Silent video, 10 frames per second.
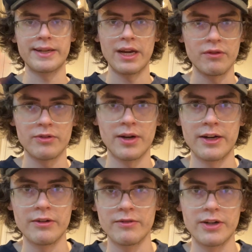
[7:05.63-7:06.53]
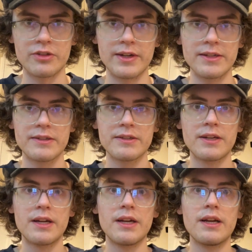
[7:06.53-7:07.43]
to account for higher refresh rates,
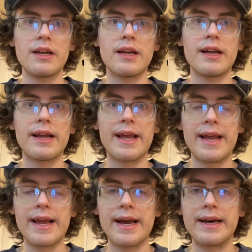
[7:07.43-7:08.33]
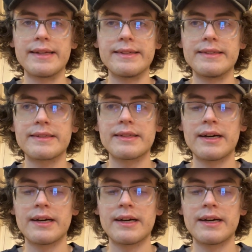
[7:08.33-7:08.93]
and